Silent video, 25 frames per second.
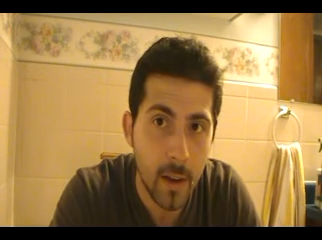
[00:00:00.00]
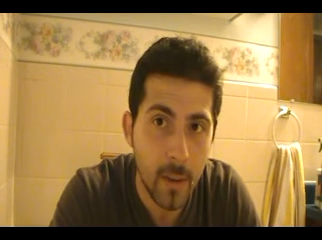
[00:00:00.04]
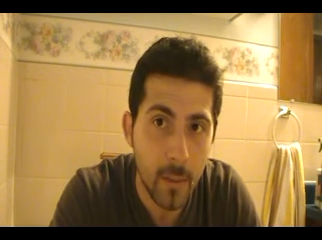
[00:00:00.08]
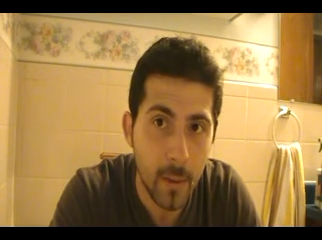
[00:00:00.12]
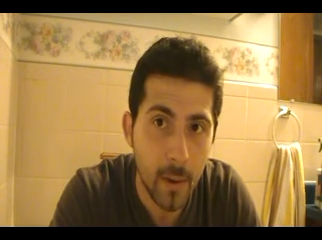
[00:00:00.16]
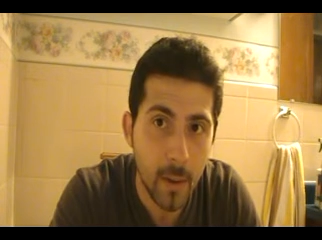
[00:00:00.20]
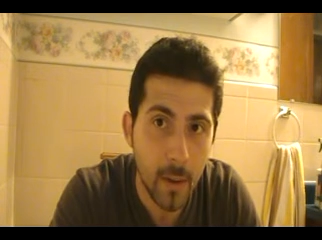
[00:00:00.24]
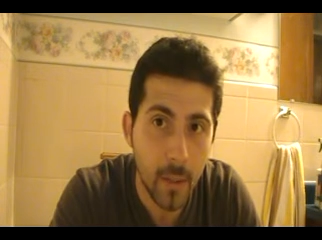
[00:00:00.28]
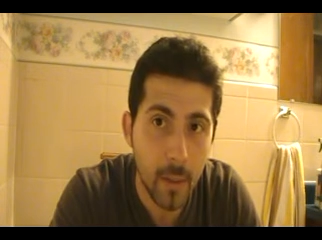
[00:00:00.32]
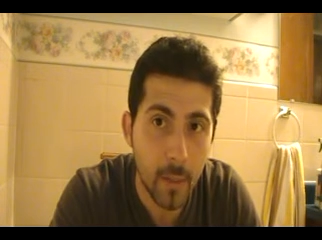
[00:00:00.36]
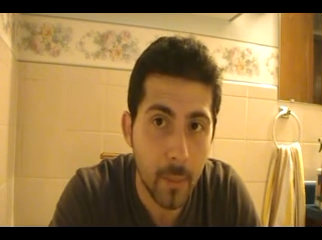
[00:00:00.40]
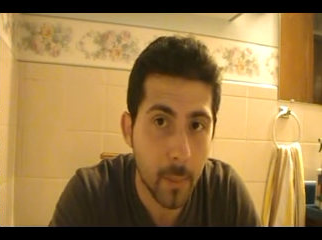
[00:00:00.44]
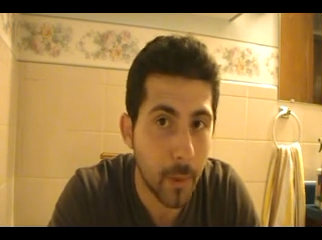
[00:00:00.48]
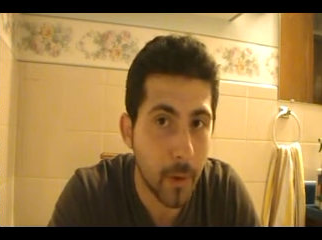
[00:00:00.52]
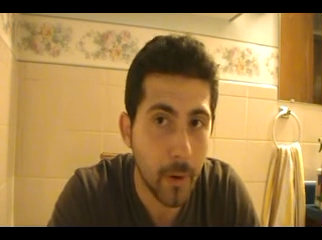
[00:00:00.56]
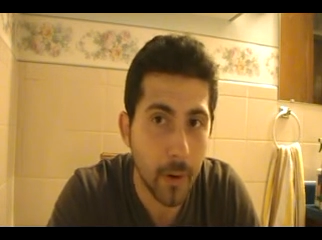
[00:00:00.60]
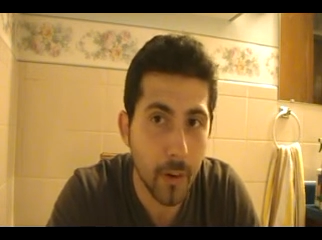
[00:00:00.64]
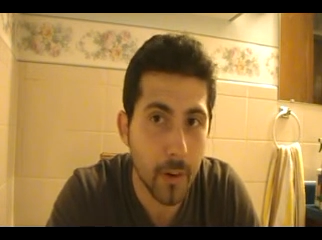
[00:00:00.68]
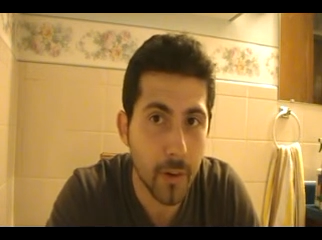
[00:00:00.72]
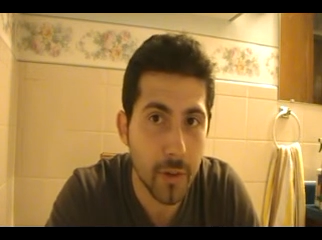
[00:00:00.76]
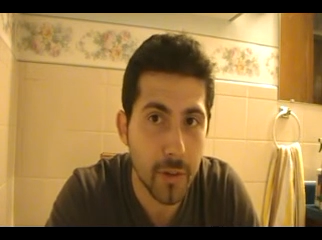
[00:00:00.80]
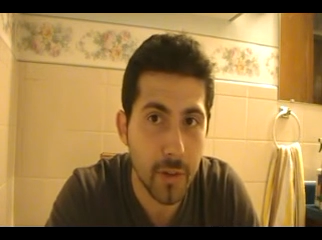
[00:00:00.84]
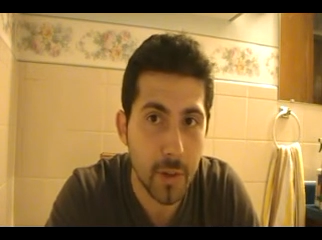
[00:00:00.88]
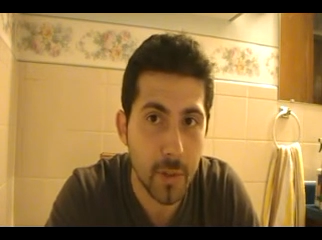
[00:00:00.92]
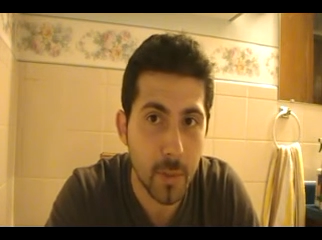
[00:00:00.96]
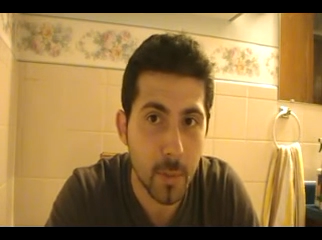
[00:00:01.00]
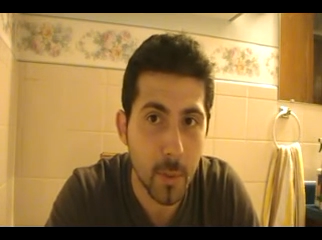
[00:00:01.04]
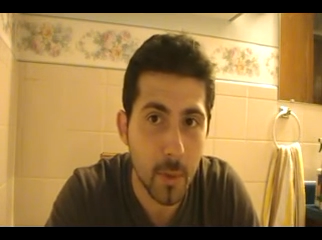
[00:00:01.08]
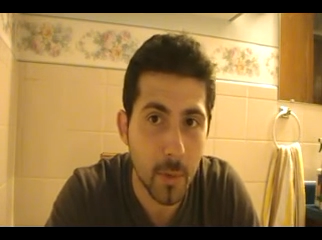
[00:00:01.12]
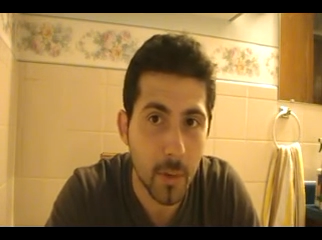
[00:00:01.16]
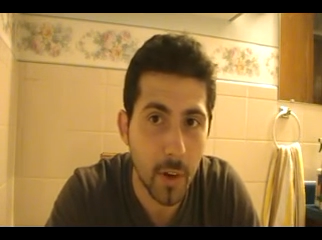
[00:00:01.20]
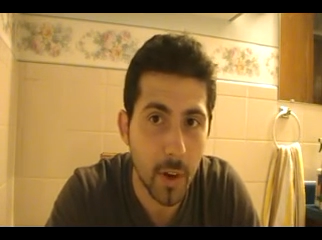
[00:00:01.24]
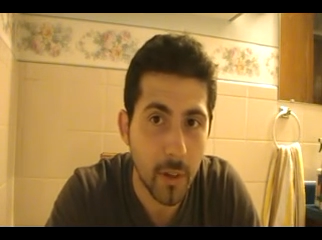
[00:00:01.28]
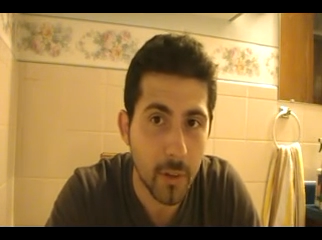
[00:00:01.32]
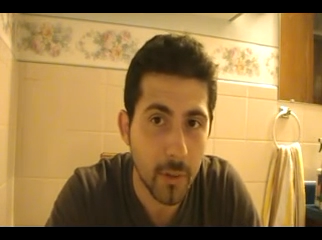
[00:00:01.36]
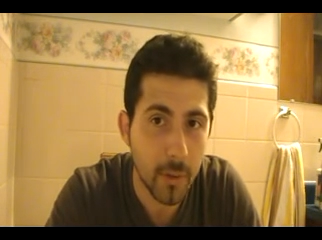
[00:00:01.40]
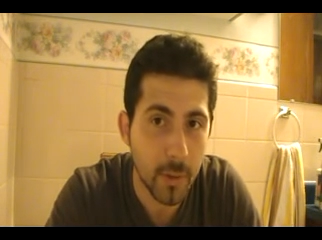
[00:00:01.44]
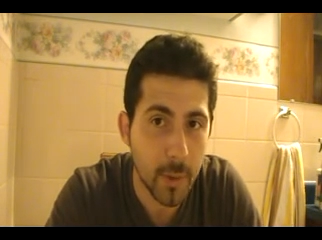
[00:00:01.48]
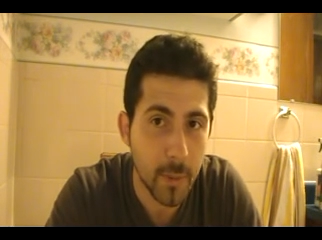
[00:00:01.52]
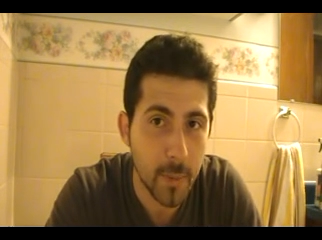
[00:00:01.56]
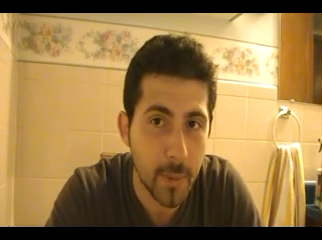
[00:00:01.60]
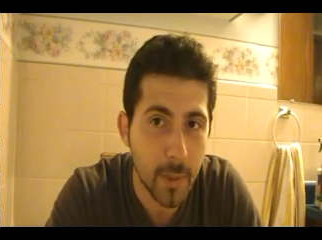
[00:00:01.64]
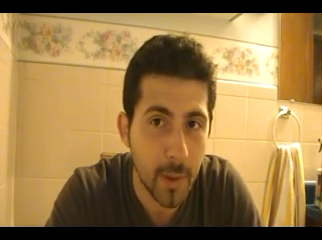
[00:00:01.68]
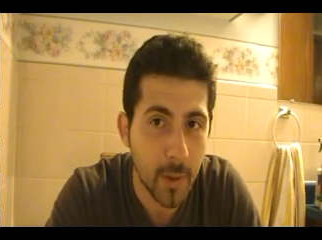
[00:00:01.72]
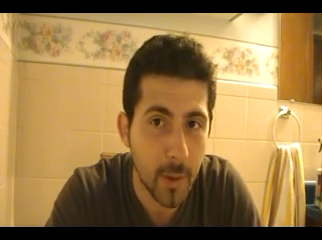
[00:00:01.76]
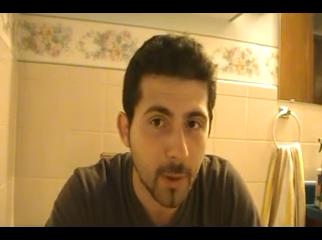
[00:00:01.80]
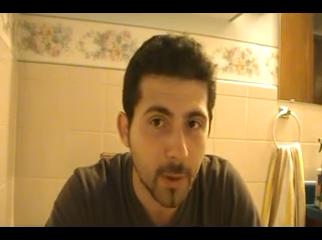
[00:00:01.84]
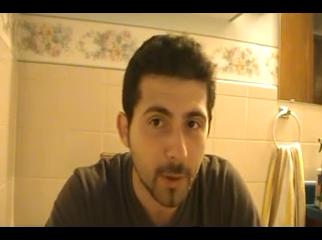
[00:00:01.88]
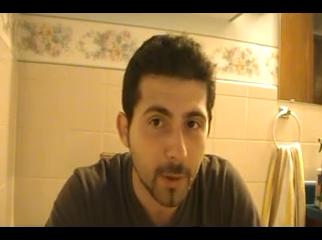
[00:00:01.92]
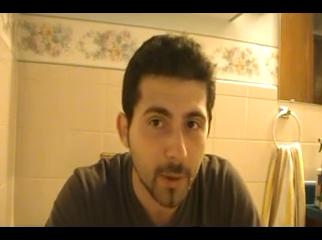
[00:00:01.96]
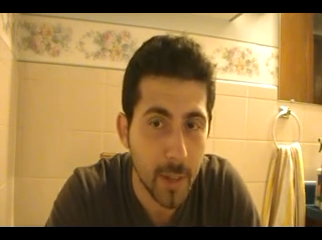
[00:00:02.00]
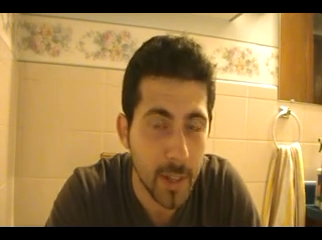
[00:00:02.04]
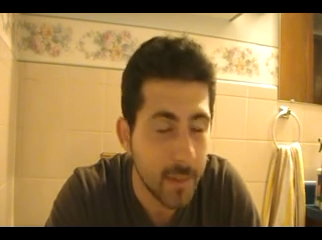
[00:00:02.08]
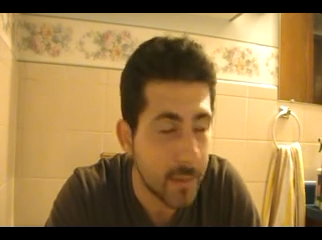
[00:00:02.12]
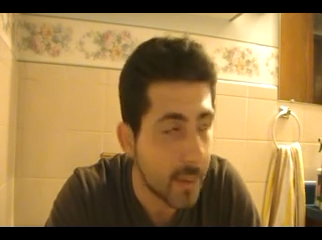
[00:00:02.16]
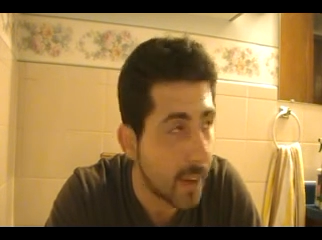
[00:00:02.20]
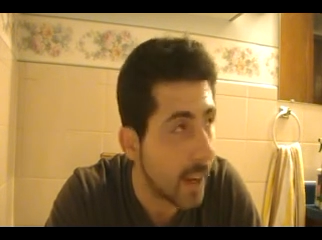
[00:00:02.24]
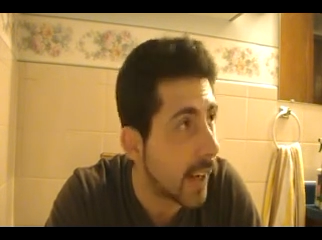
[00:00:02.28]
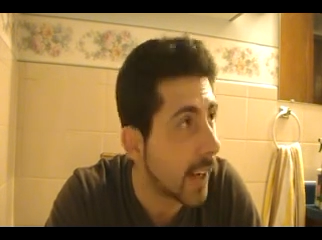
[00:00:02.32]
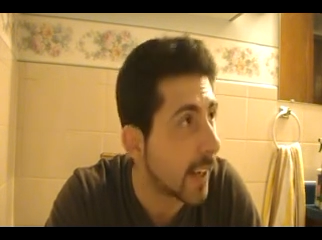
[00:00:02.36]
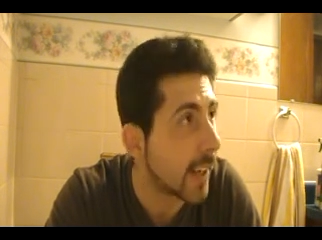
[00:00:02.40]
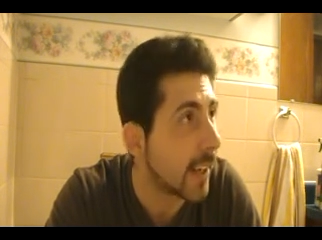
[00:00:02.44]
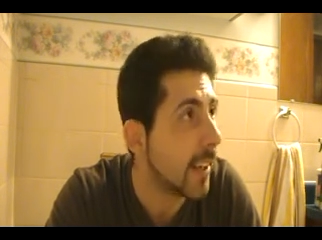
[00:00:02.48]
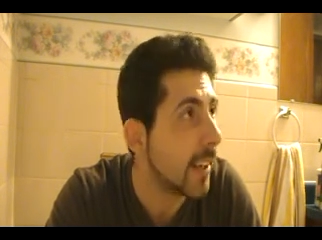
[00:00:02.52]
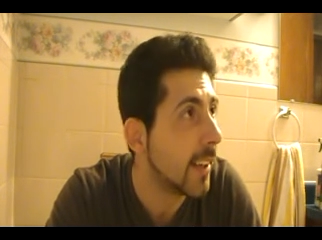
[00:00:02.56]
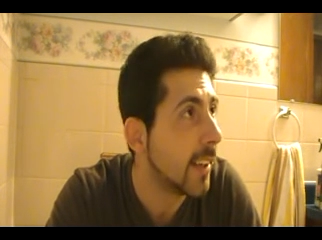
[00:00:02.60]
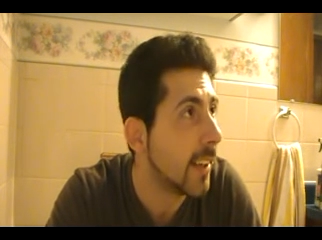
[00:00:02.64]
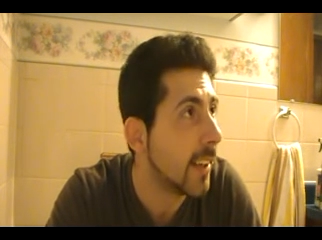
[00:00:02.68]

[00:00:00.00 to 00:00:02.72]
Well, the burgers just went right through me. Holy fuck.